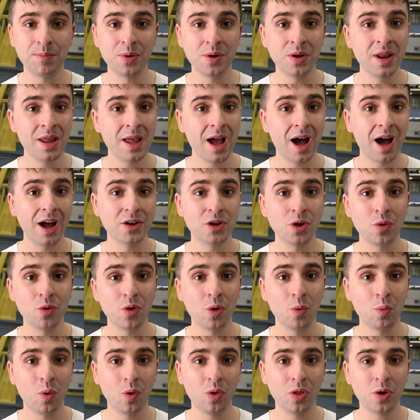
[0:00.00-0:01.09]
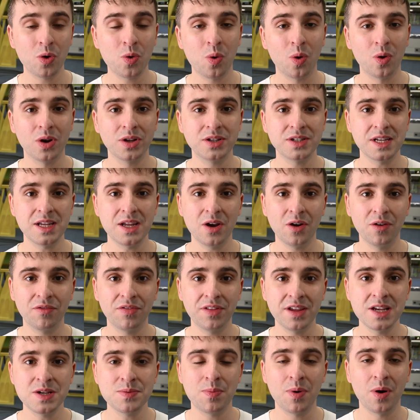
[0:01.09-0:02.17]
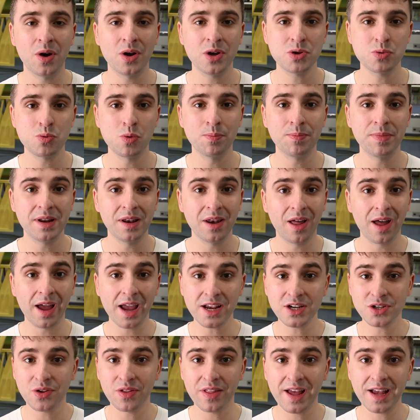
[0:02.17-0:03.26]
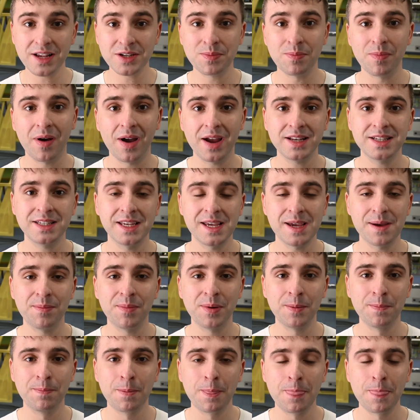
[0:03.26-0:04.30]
but I don't know what the quality of these parts would be like, so that's my tip.